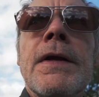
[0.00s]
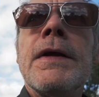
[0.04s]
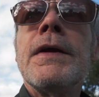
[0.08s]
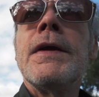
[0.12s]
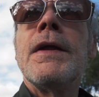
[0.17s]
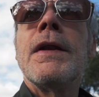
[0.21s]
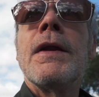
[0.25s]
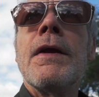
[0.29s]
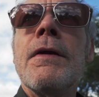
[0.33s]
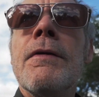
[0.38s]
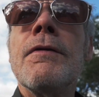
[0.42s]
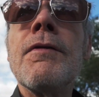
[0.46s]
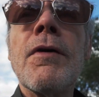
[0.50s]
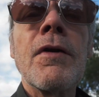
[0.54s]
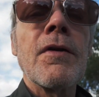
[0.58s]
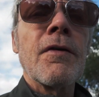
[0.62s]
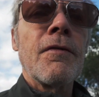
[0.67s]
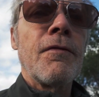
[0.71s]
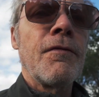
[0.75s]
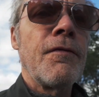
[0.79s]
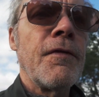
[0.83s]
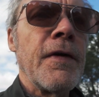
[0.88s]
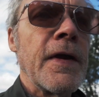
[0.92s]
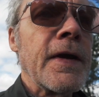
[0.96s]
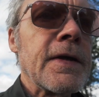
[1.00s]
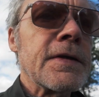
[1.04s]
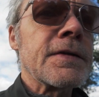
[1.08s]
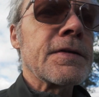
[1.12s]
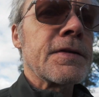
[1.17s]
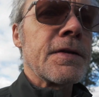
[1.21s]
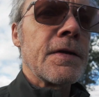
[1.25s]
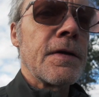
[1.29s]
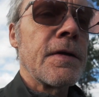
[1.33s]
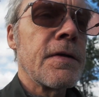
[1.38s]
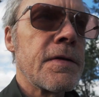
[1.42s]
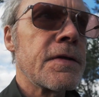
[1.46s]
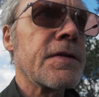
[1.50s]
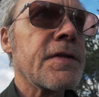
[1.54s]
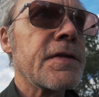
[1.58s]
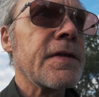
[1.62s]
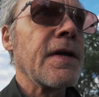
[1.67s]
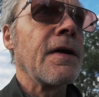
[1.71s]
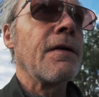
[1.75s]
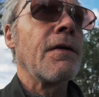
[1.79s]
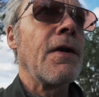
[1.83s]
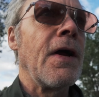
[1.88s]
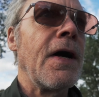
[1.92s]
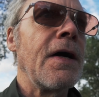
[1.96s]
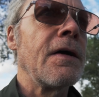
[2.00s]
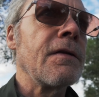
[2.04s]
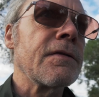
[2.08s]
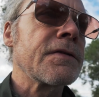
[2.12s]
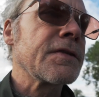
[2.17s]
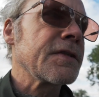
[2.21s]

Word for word: you know, not a fixed, sterile,